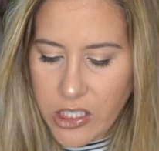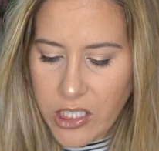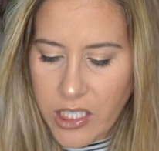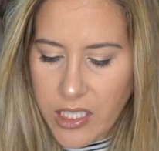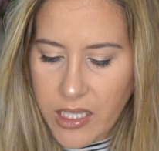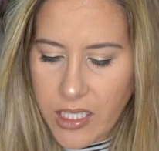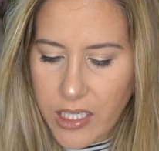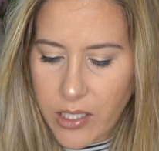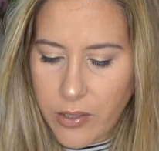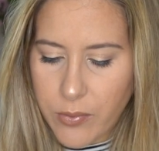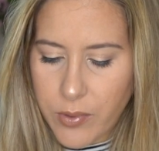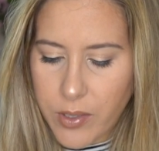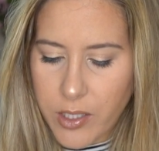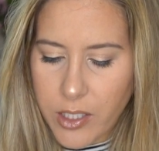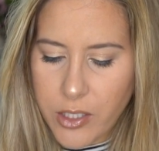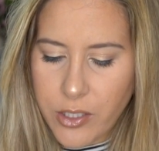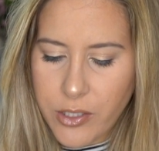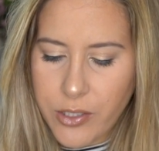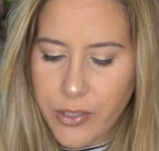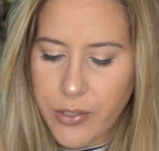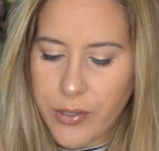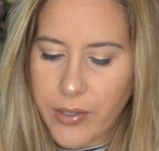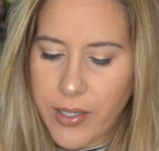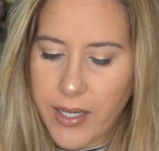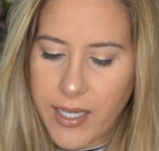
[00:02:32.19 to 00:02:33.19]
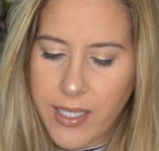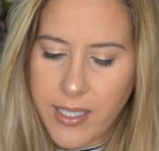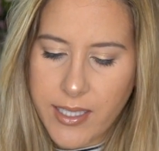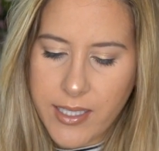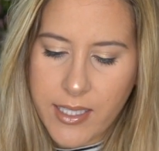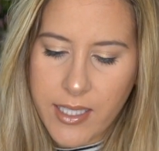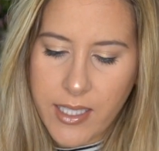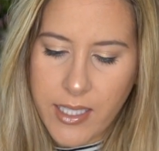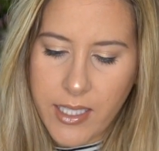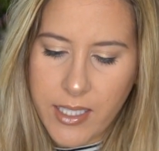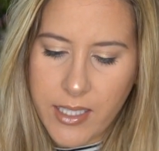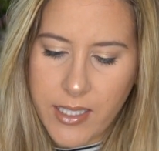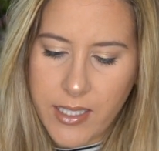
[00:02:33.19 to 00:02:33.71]
shade that I want to show you guys
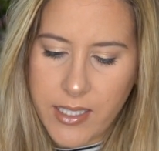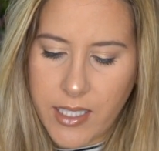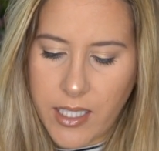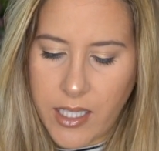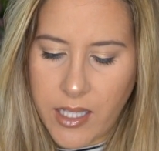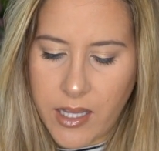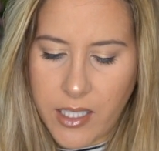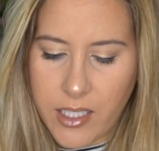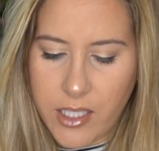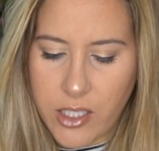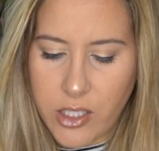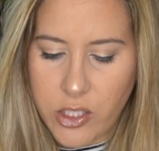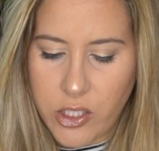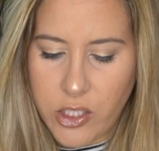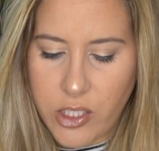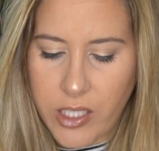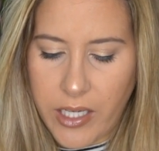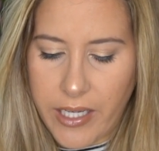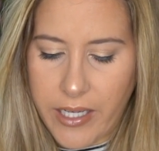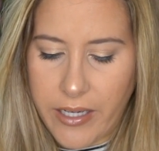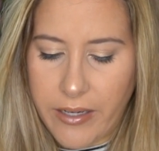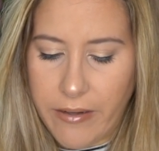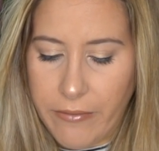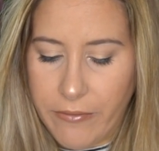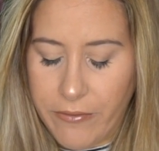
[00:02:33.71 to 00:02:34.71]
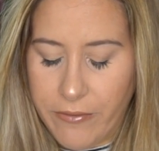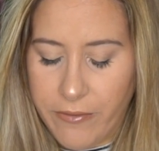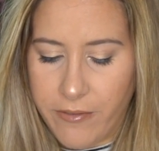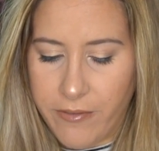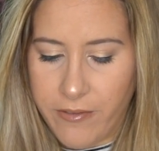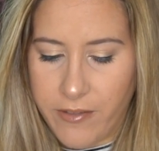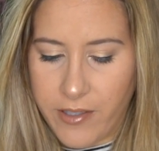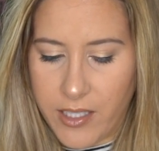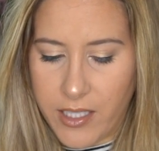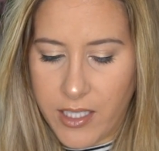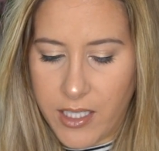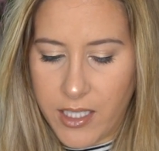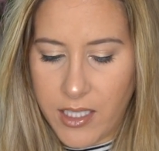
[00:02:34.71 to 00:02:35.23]
is the shade
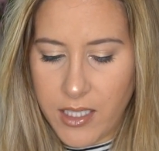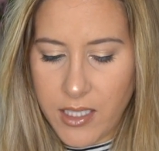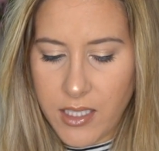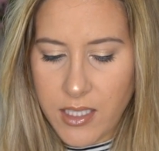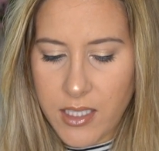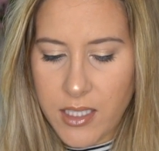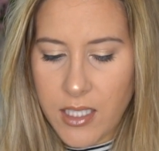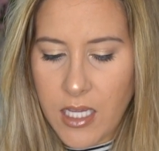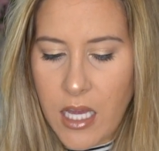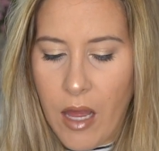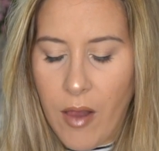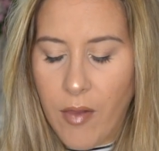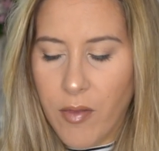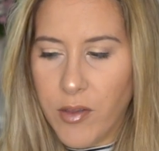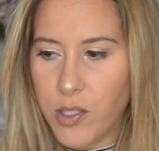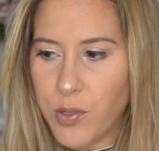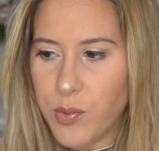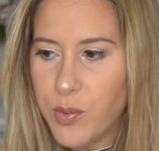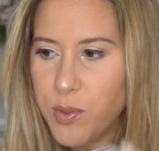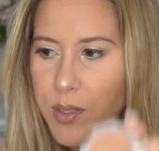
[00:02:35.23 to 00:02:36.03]
Venus. This